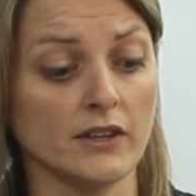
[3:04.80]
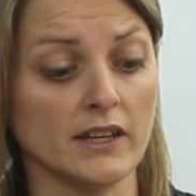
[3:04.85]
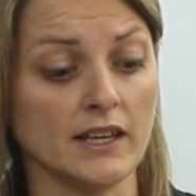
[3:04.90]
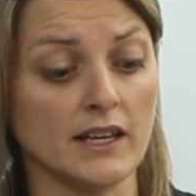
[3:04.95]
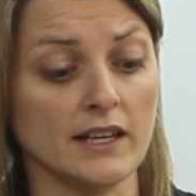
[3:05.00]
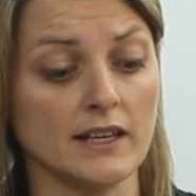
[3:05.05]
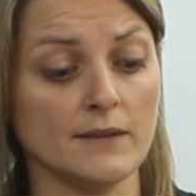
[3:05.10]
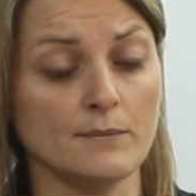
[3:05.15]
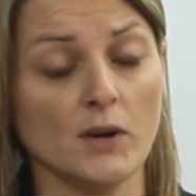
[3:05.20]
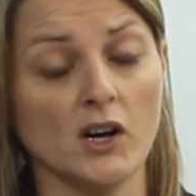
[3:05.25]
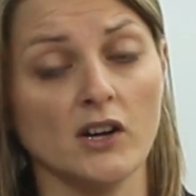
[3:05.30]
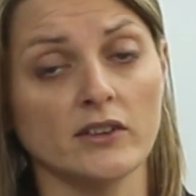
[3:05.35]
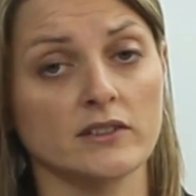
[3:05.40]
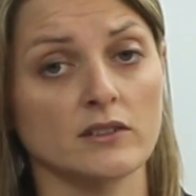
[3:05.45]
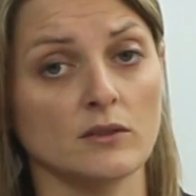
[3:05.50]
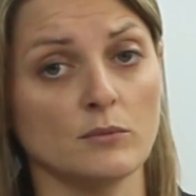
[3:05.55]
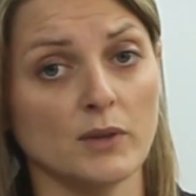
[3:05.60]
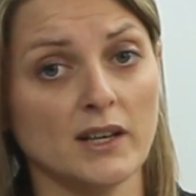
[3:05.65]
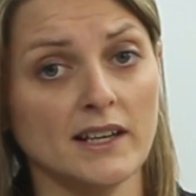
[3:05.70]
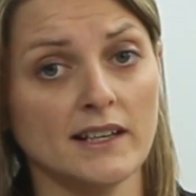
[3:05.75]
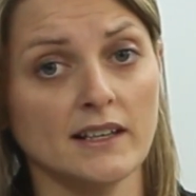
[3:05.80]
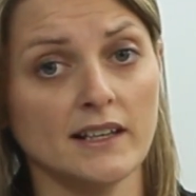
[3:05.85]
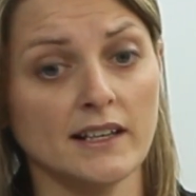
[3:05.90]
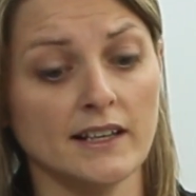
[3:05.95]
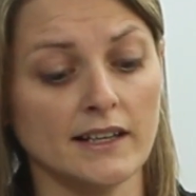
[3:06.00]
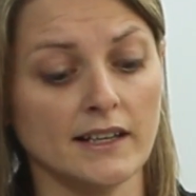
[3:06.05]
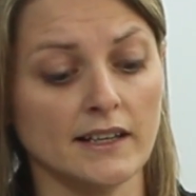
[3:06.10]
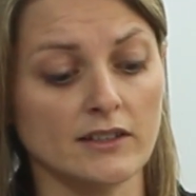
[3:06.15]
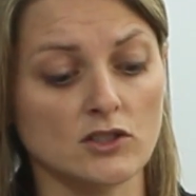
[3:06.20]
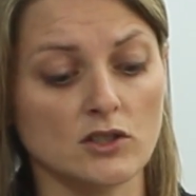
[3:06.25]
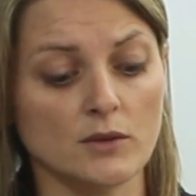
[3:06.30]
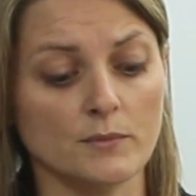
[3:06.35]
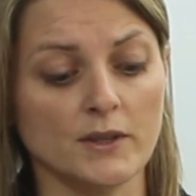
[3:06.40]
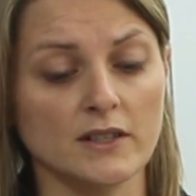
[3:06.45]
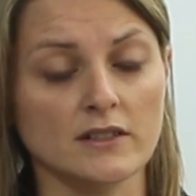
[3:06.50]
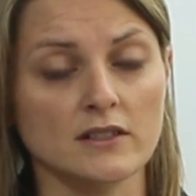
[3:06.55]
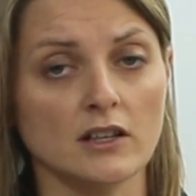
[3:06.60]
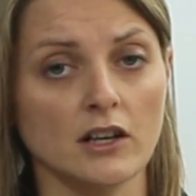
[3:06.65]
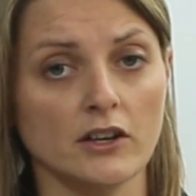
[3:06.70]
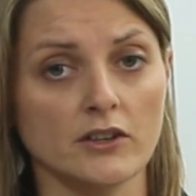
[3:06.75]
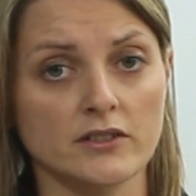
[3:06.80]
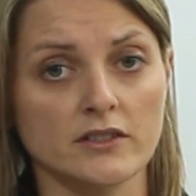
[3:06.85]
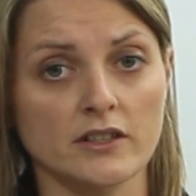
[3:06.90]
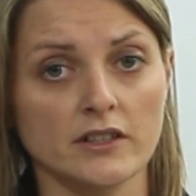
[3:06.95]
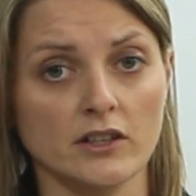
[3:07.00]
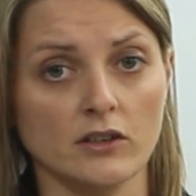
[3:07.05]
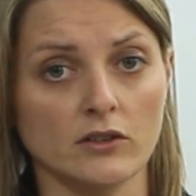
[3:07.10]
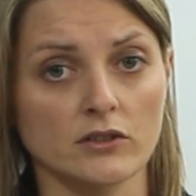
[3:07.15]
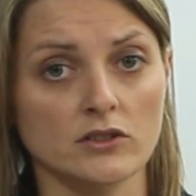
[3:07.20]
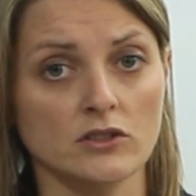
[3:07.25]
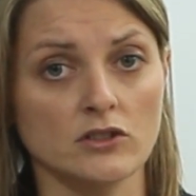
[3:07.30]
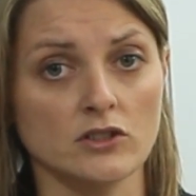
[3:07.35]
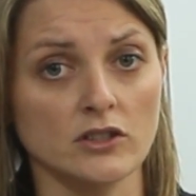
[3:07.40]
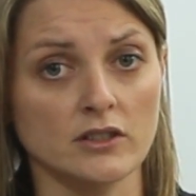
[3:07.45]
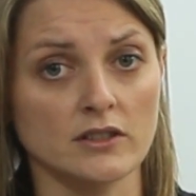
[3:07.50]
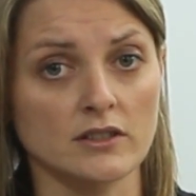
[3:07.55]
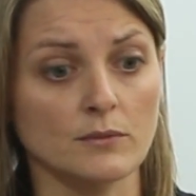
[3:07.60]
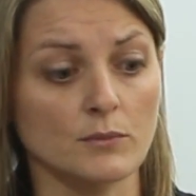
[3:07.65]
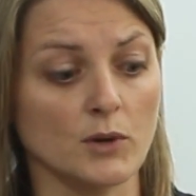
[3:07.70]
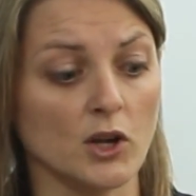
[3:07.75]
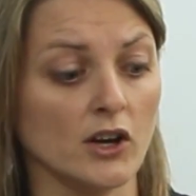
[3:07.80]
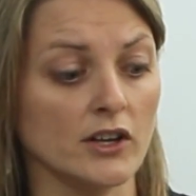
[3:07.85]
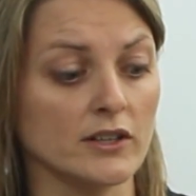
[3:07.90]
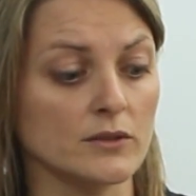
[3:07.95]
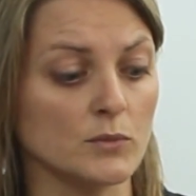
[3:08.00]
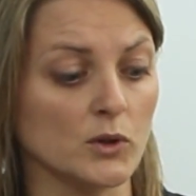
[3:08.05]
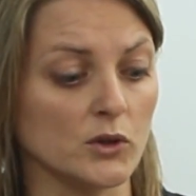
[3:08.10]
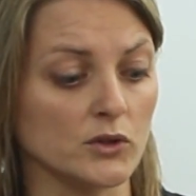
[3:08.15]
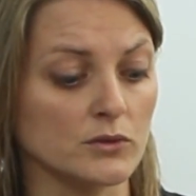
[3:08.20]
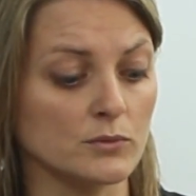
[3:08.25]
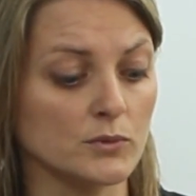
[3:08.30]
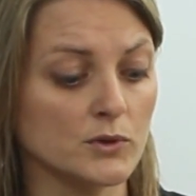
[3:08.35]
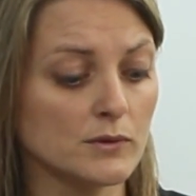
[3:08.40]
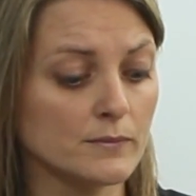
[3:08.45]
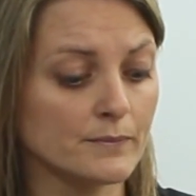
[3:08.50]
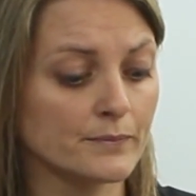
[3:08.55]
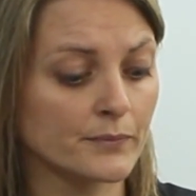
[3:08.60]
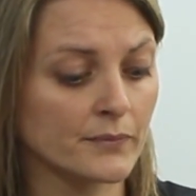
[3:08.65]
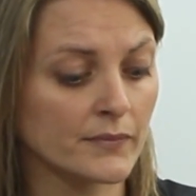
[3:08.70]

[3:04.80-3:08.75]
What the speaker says: the mask completely and should be as close to the oxygen supply as possible.